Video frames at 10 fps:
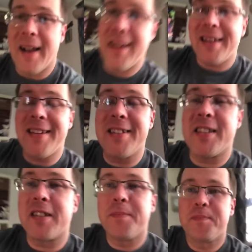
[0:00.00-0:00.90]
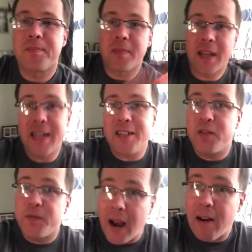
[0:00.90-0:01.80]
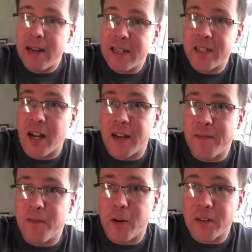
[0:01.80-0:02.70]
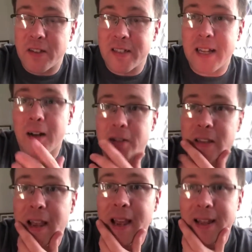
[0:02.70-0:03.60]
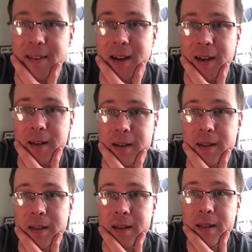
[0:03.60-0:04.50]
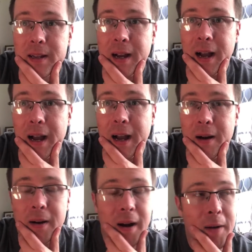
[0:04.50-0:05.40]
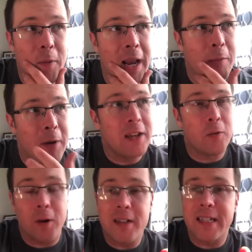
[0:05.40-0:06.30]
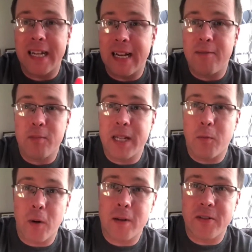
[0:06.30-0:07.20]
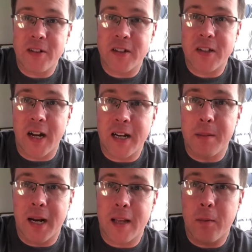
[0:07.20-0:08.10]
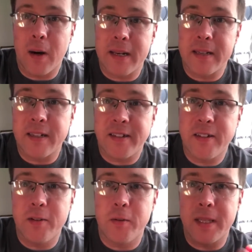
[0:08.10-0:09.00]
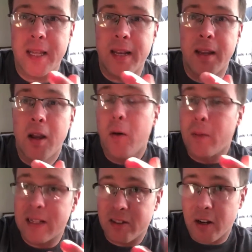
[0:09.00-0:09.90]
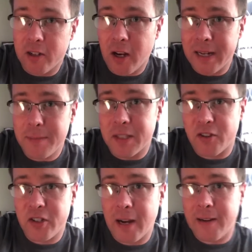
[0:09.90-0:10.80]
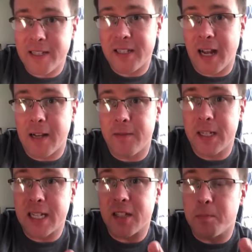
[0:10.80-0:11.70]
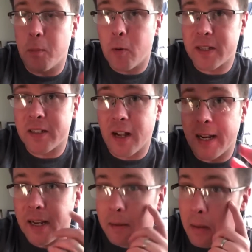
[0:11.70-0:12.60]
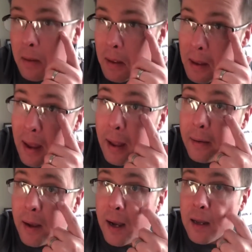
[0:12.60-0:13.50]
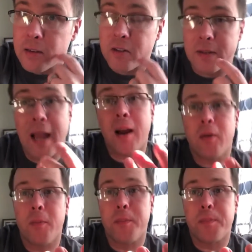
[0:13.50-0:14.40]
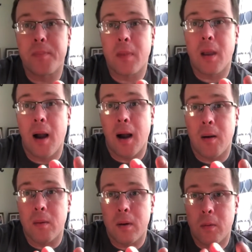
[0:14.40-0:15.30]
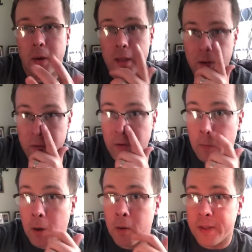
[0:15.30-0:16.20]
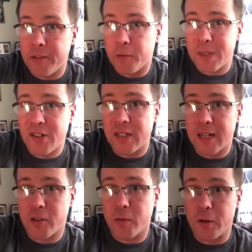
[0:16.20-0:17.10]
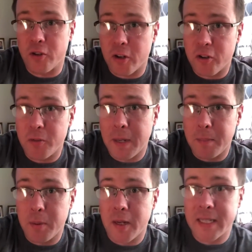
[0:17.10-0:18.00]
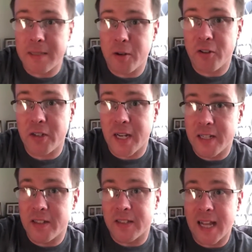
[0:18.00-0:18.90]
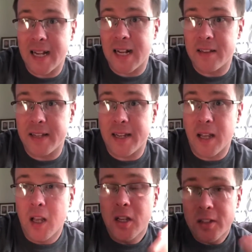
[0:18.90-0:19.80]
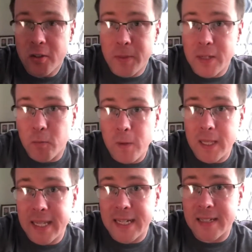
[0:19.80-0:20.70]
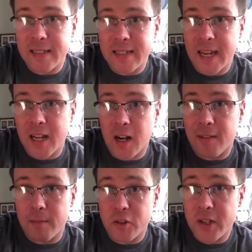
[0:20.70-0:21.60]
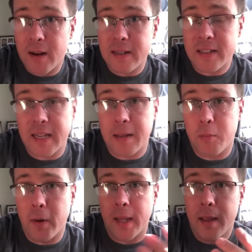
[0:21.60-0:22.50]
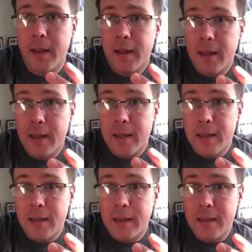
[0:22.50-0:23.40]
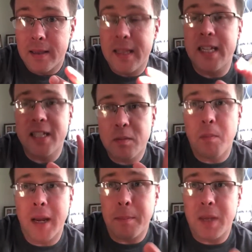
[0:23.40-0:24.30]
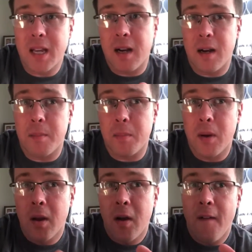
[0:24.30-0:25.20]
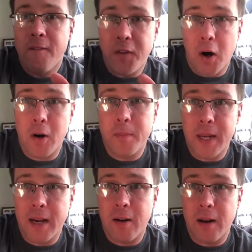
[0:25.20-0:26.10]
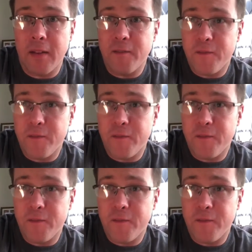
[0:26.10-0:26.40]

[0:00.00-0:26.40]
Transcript: it is it is very exciting for us in this house and uh, when I went into work today and everybody at work was excited about it wanted it too and then when I start talking about the charity side of it it gets more exciting and uh, so now uh, one of the girls I work with is reaching out to her church about plugging the merchandise and that kind of thing so we can really get it to take off from a charity standpoint this might become far bigger and